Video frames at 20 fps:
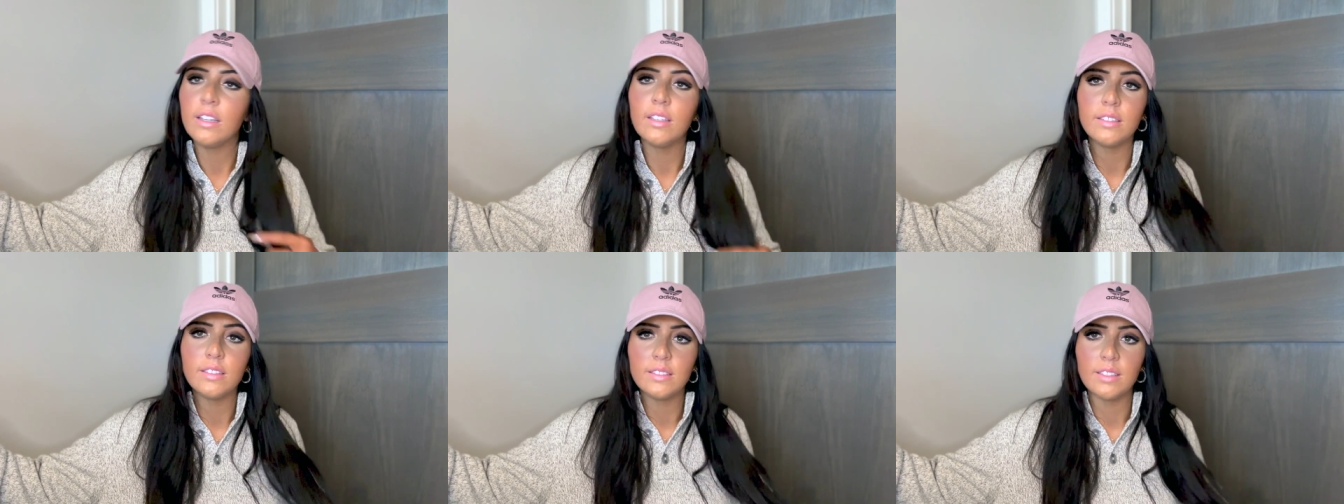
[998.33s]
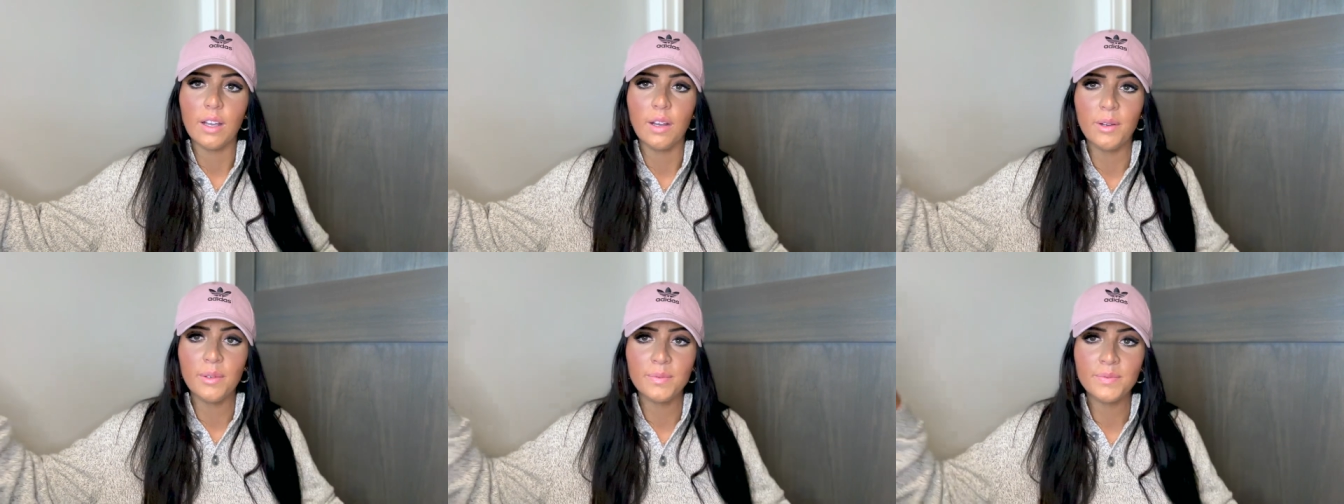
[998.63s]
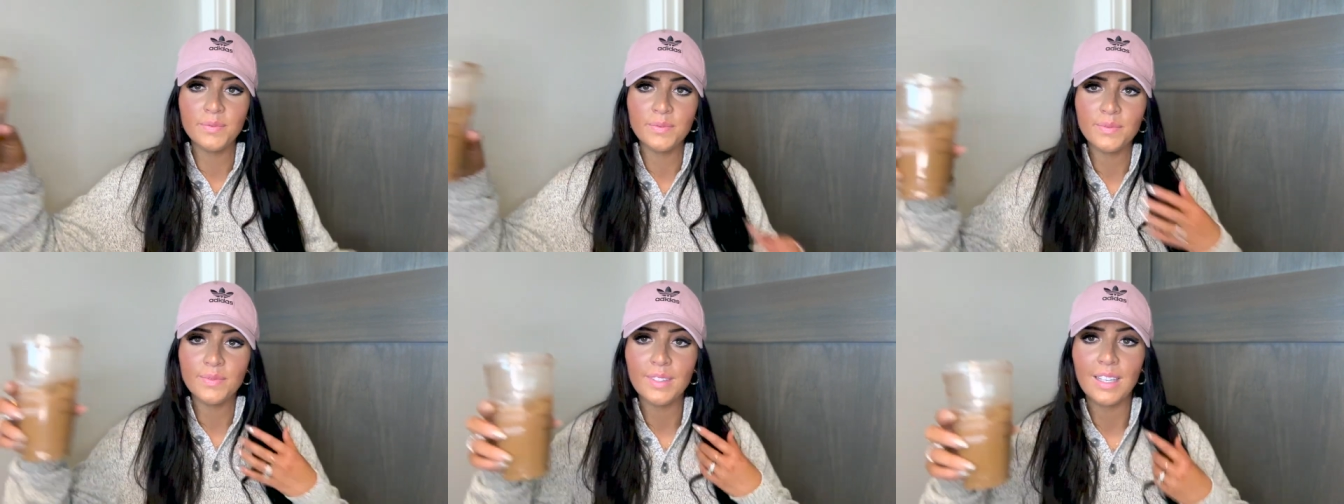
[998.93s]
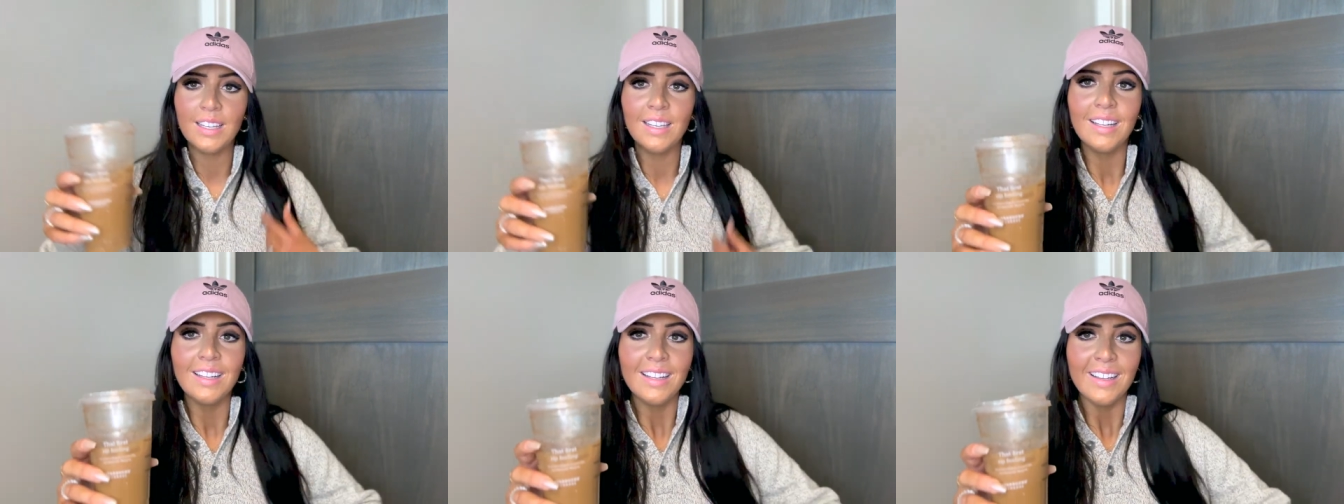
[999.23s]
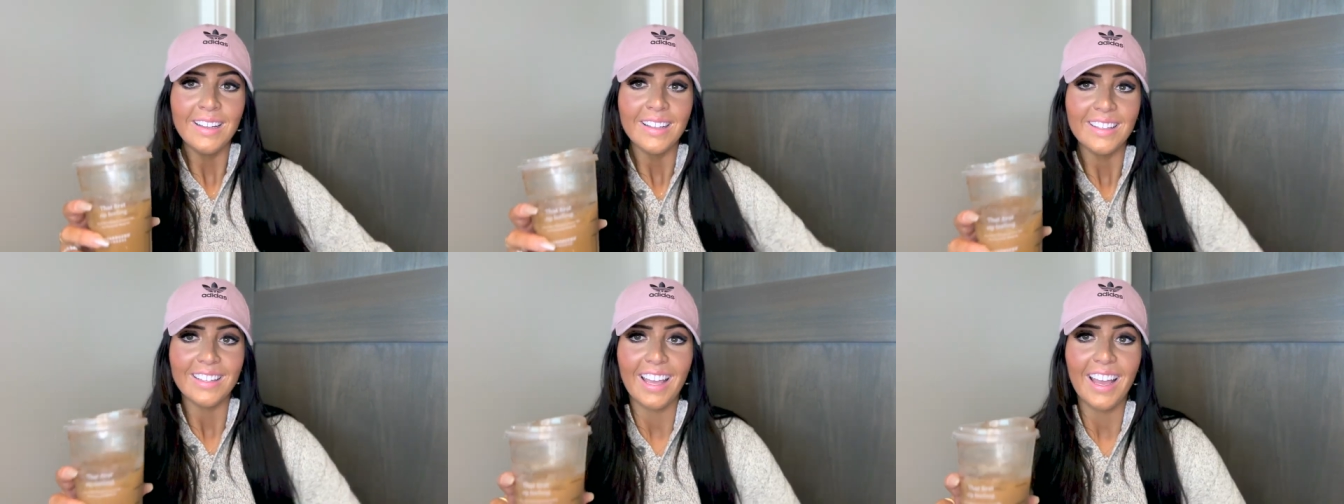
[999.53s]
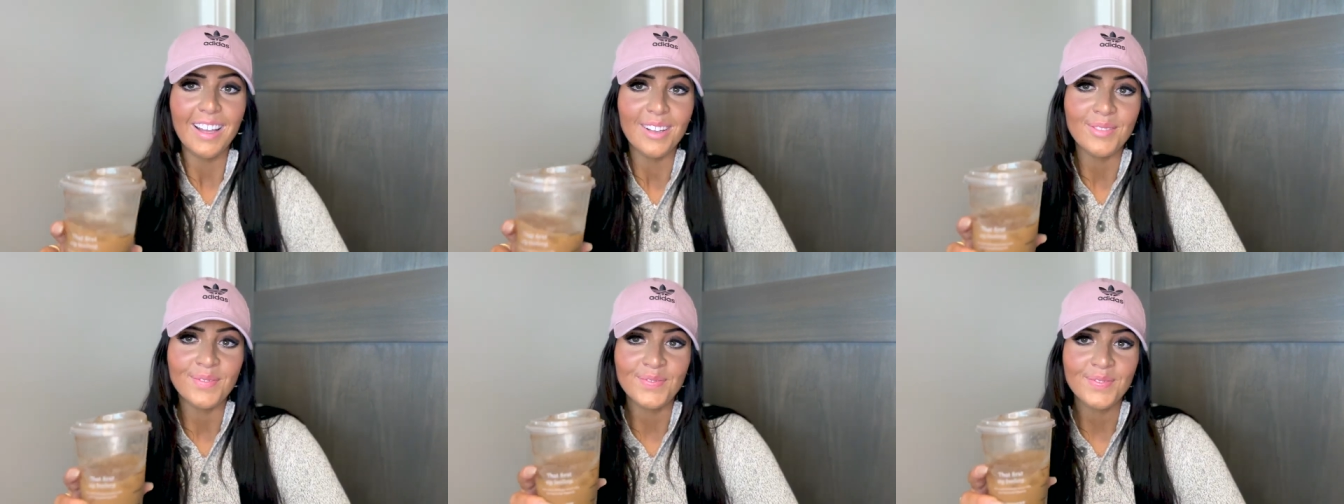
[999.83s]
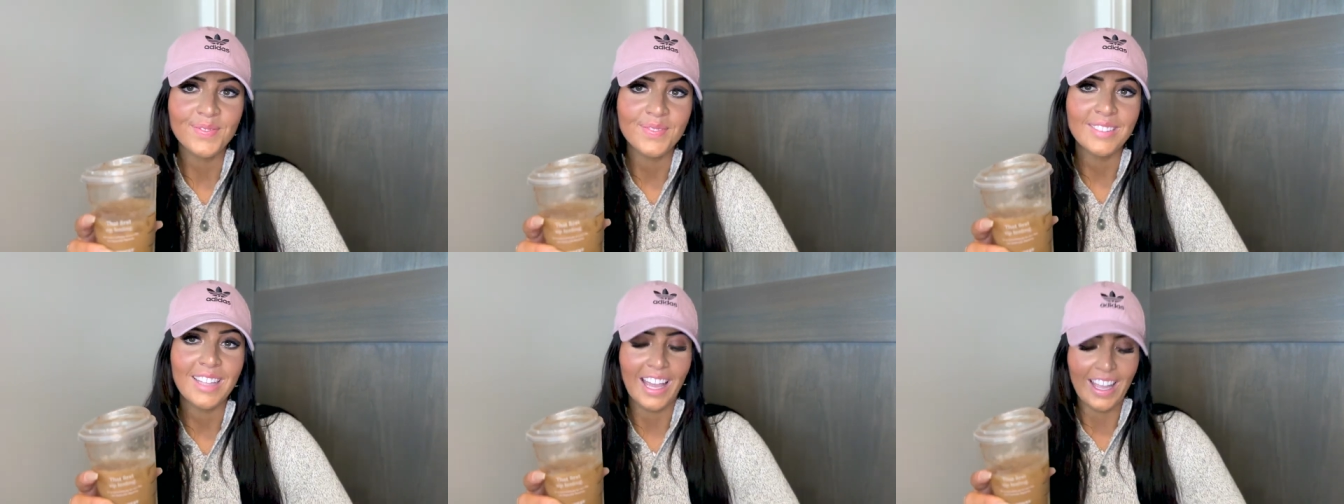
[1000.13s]
So yeah,
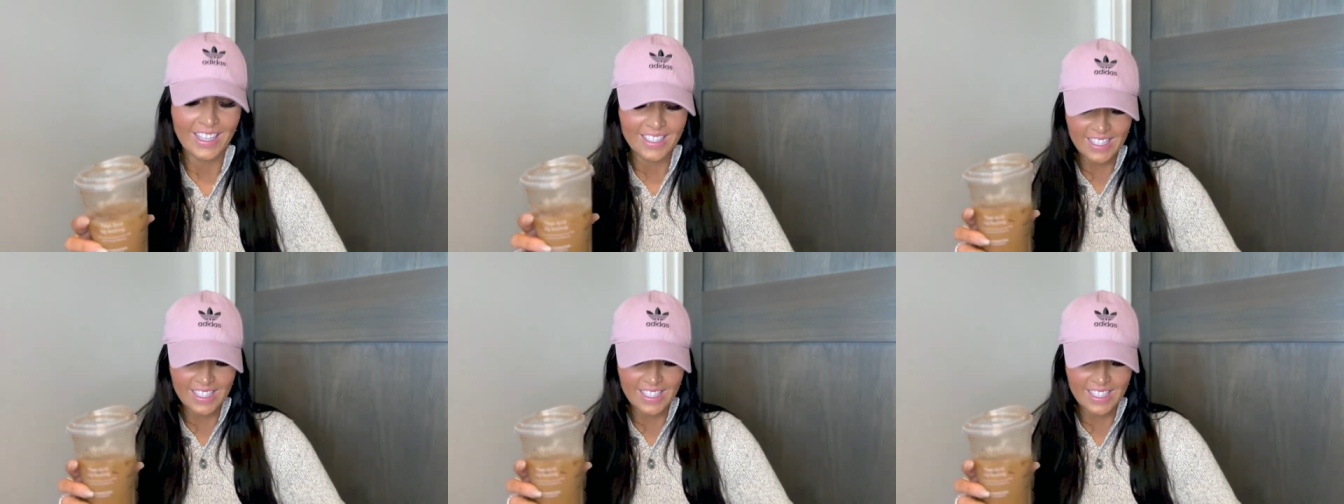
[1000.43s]
that is